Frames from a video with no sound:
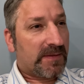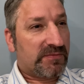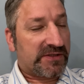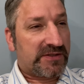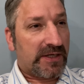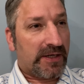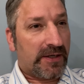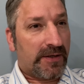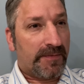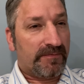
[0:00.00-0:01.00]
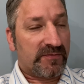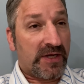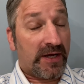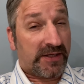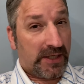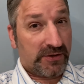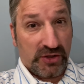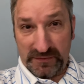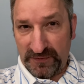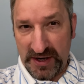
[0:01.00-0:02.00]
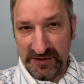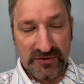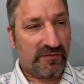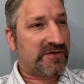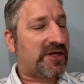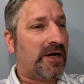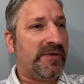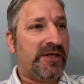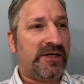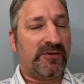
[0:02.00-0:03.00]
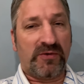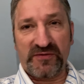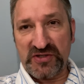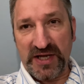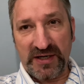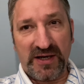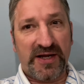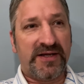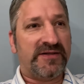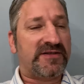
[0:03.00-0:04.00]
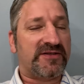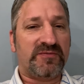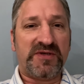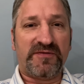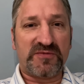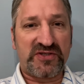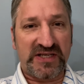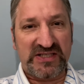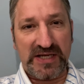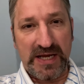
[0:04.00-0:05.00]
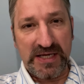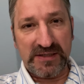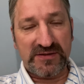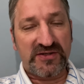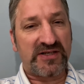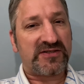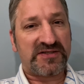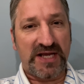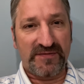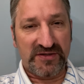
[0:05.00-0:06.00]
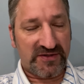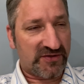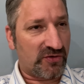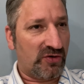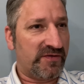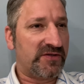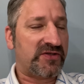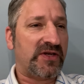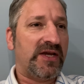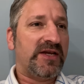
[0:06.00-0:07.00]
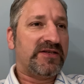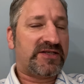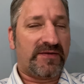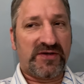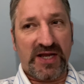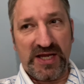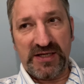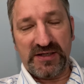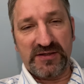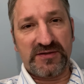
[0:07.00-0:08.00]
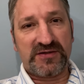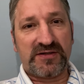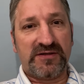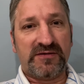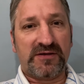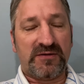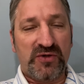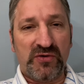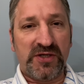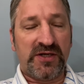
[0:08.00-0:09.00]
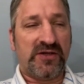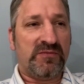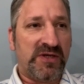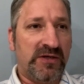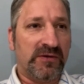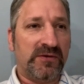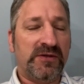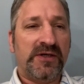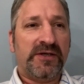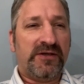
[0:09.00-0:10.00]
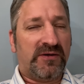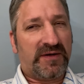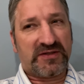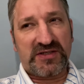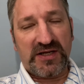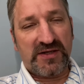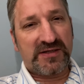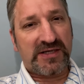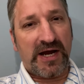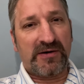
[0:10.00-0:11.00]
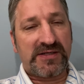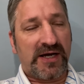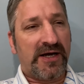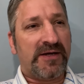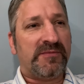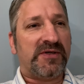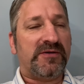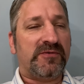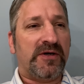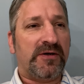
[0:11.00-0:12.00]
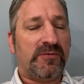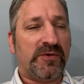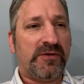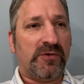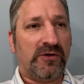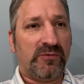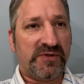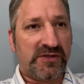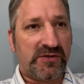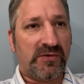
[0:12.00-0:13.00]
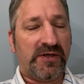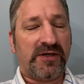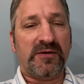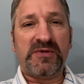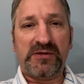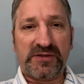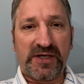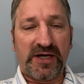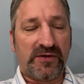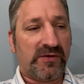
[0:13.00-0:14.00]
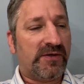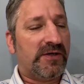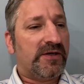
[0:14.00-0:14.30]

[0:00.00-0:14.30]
But again, Good Friday service coming, Riverside Alliance. This will be from 6 to 8. 6 to 7 is the service. 7 to 8 is the communion and the meal. You don't have to stay the entire time, but we will be doing a meal together